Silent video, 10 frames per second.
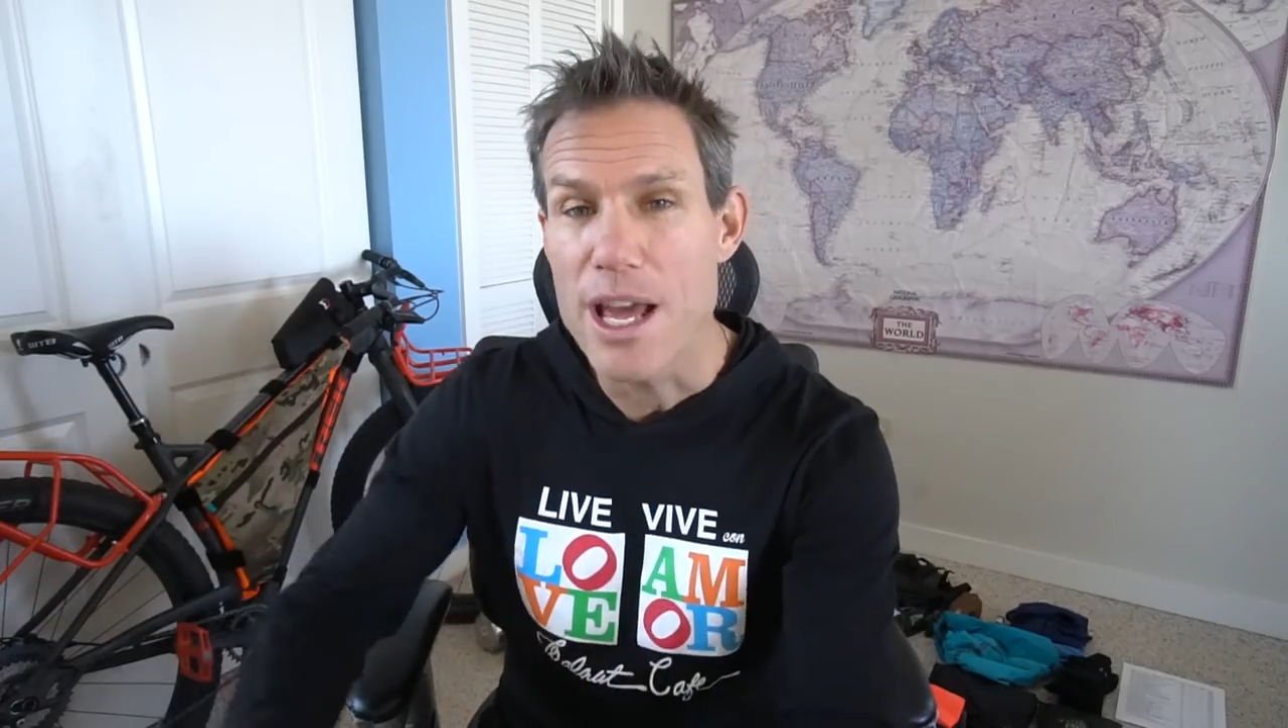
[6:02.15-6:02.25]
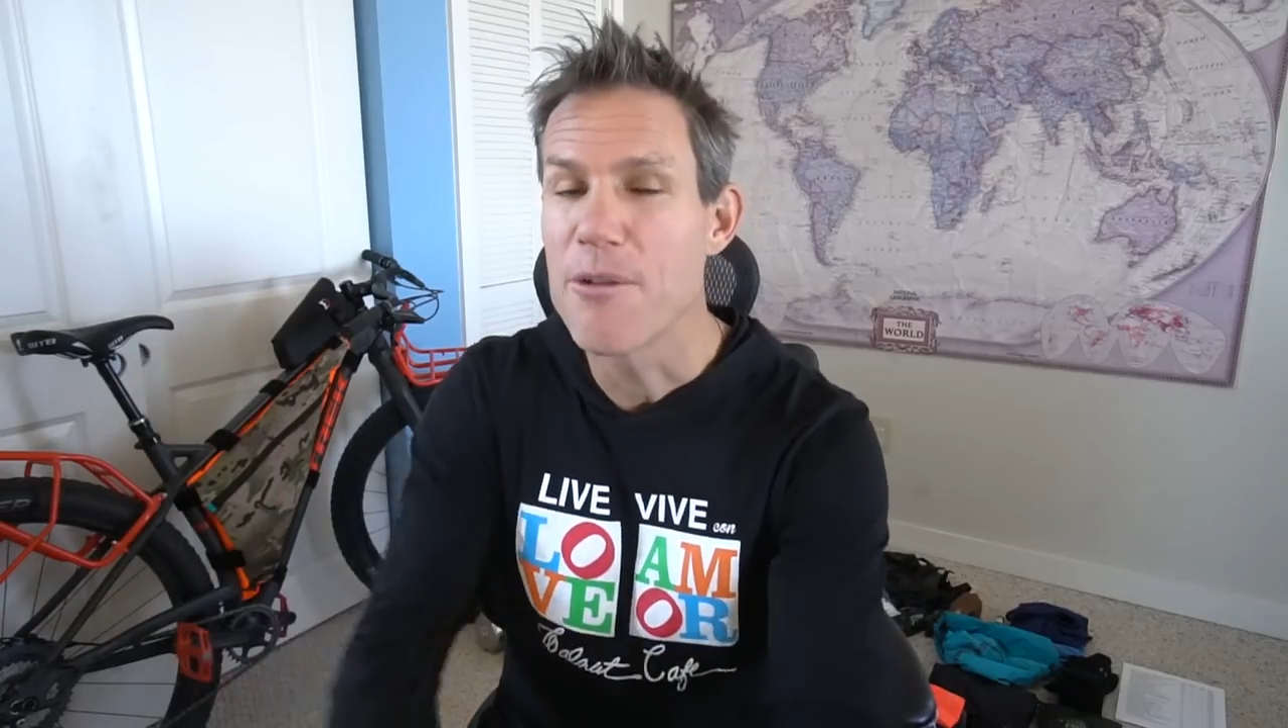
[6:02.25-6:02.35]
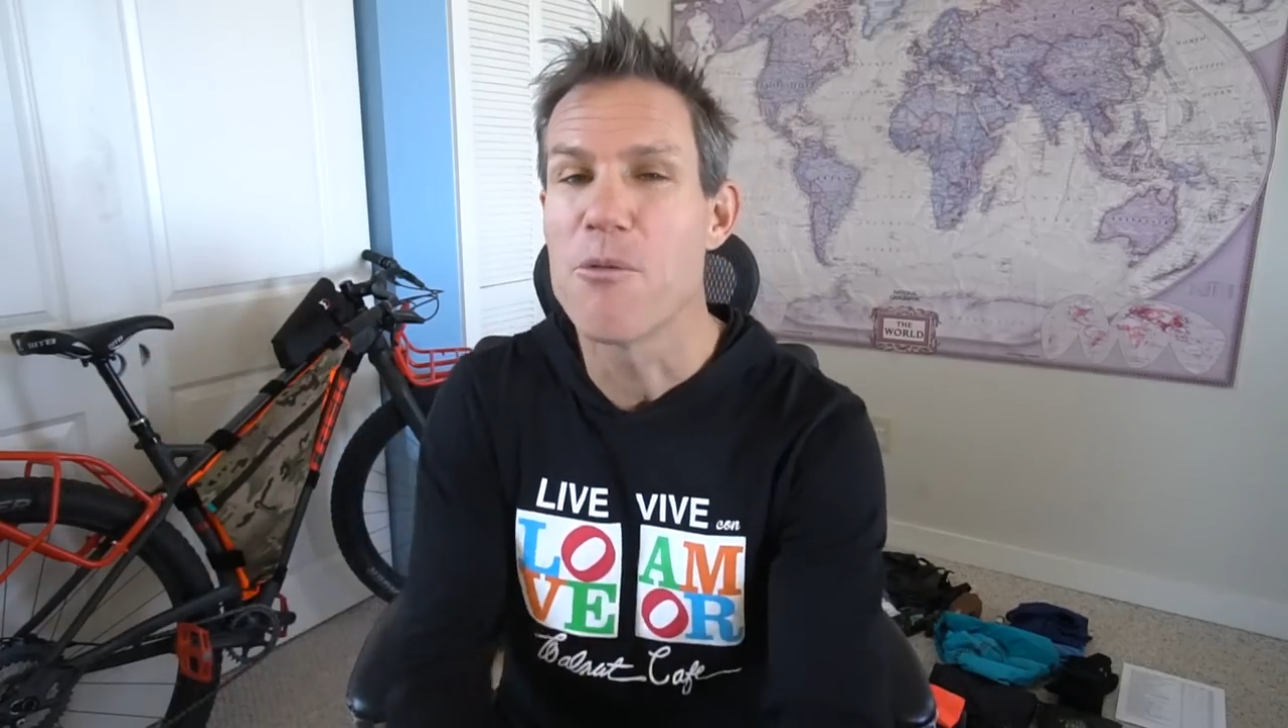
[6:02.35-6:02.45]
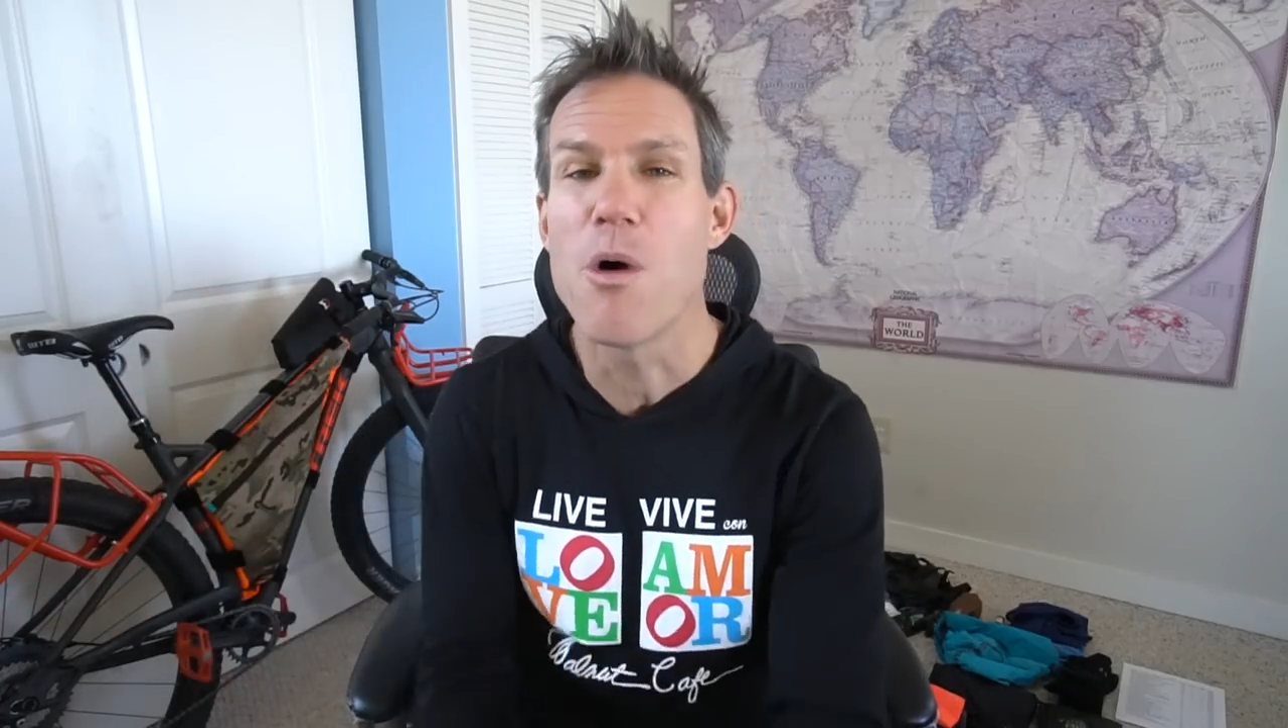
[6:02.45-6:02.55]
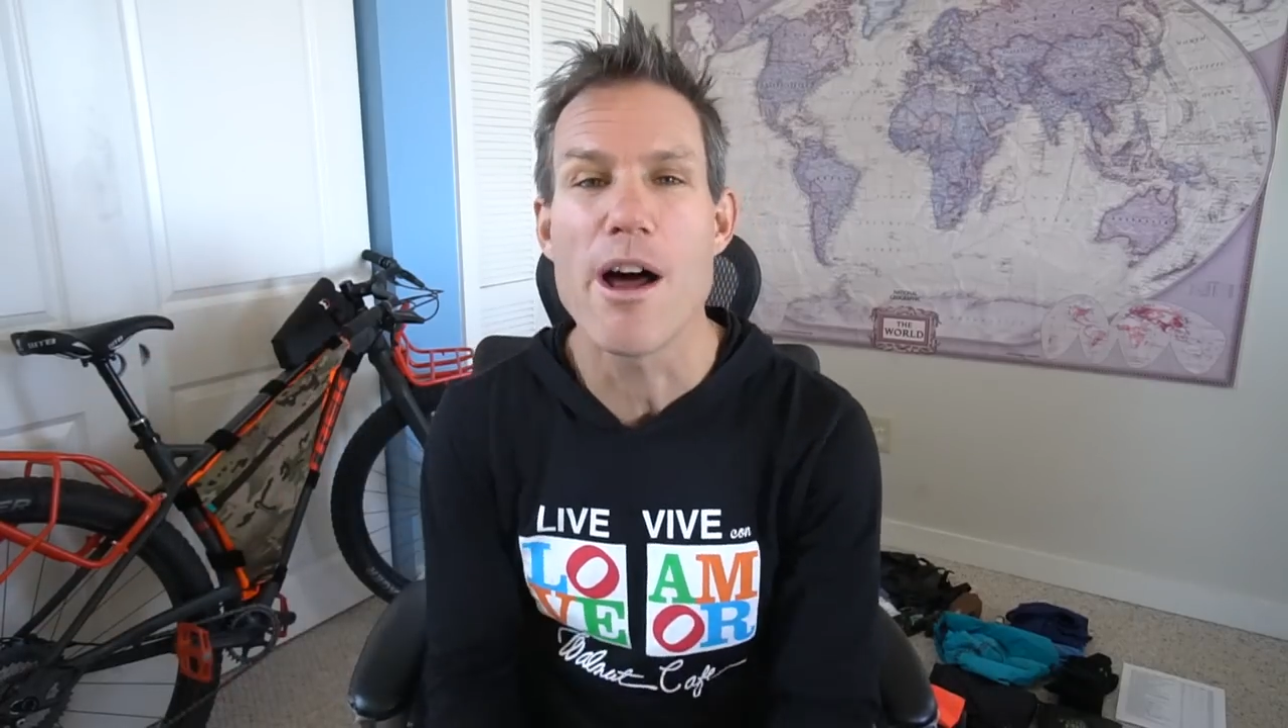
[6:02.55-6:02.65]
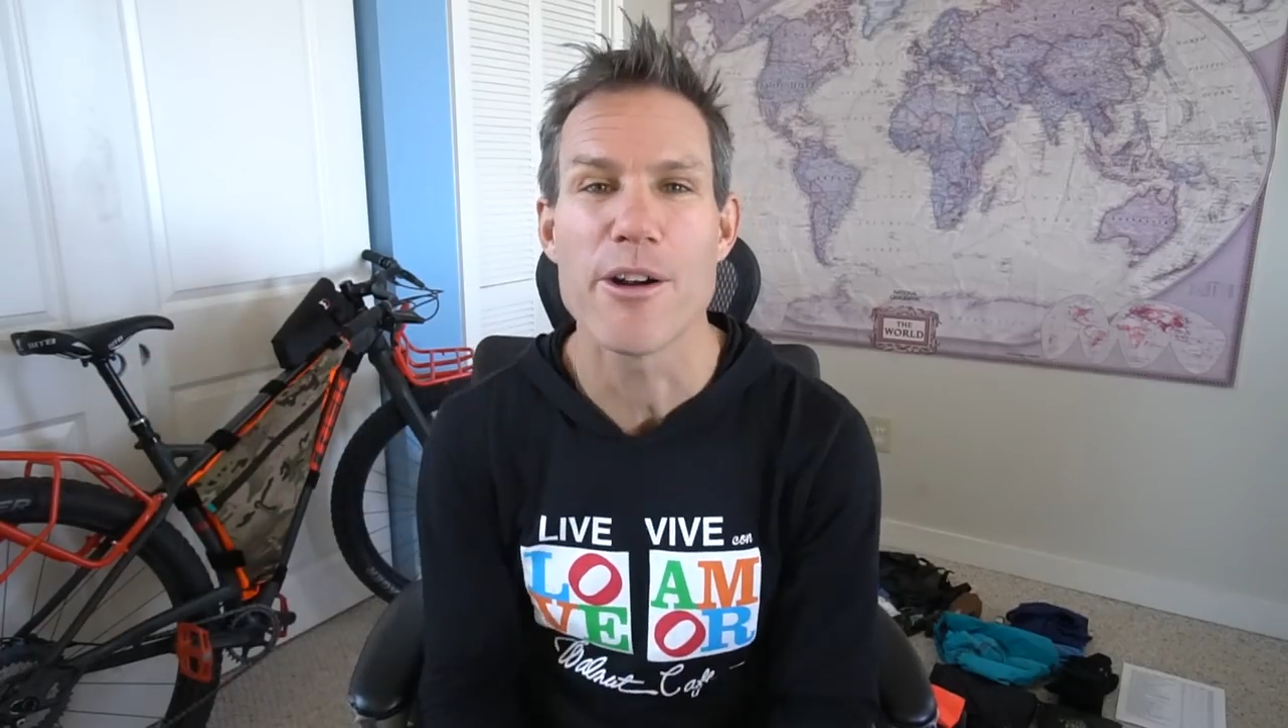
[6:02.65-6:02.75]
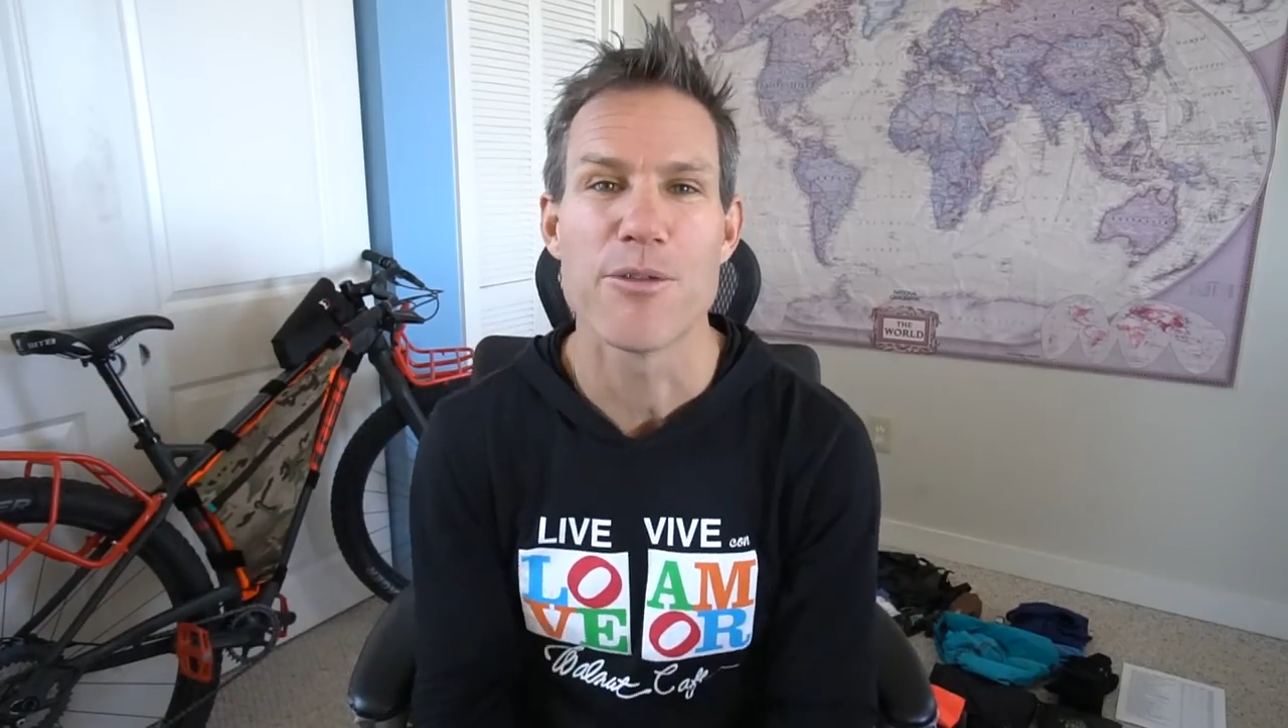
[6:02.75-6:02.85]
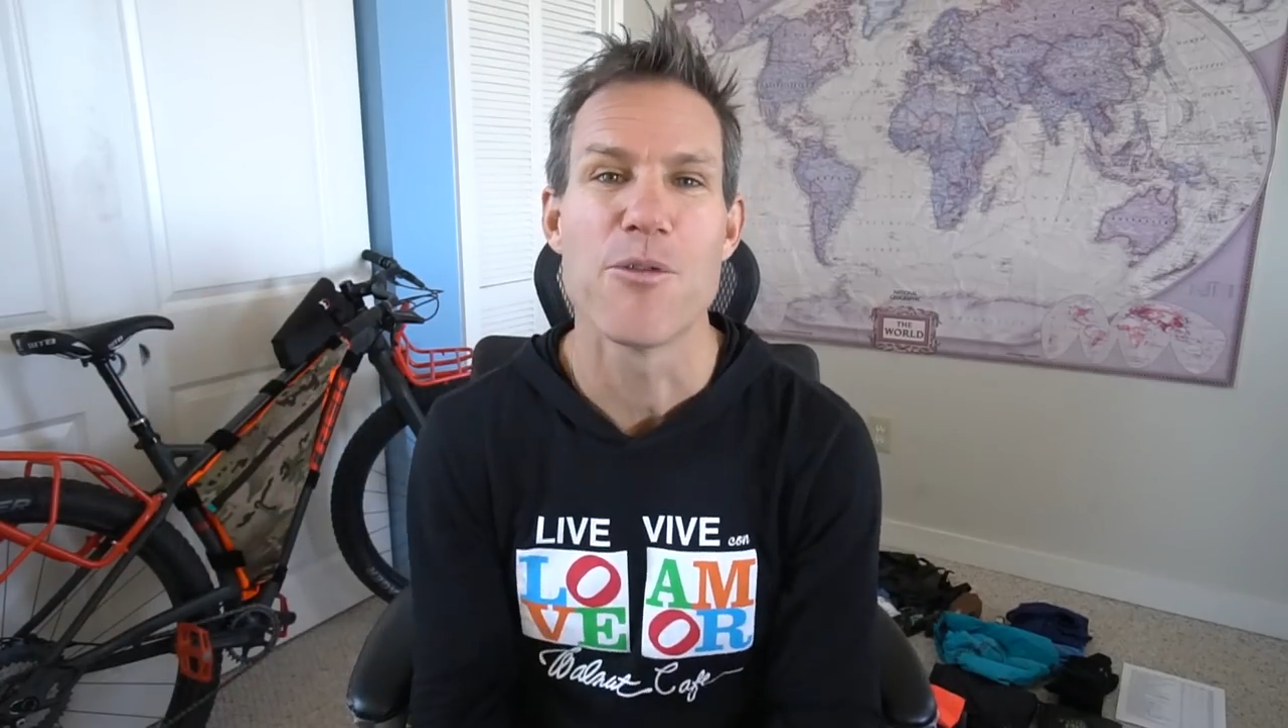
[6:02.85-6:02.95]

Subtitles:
and water